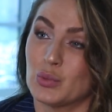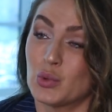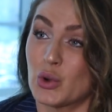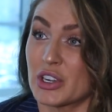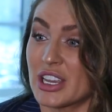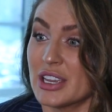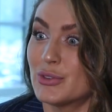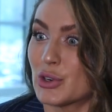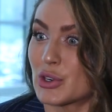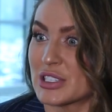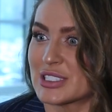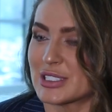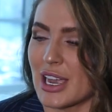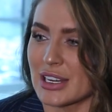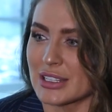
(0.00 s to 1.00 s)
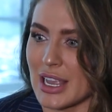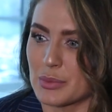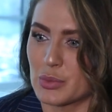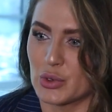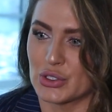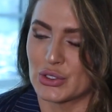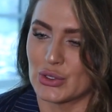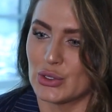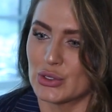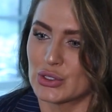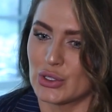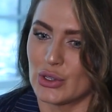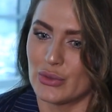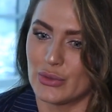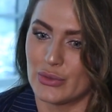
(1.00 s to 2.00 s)
Working for a startup was
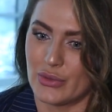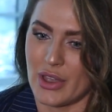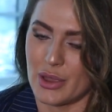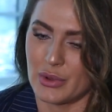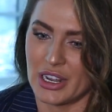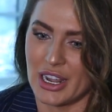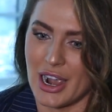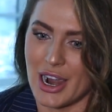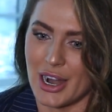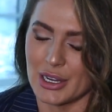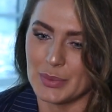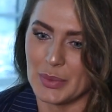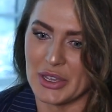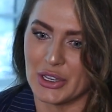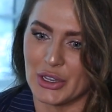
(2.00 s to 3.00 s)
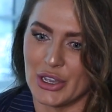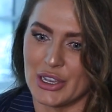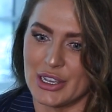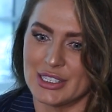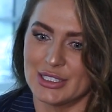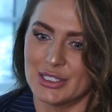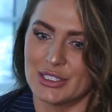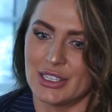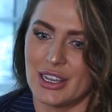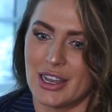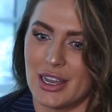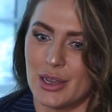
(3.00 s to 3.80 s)
also very hard because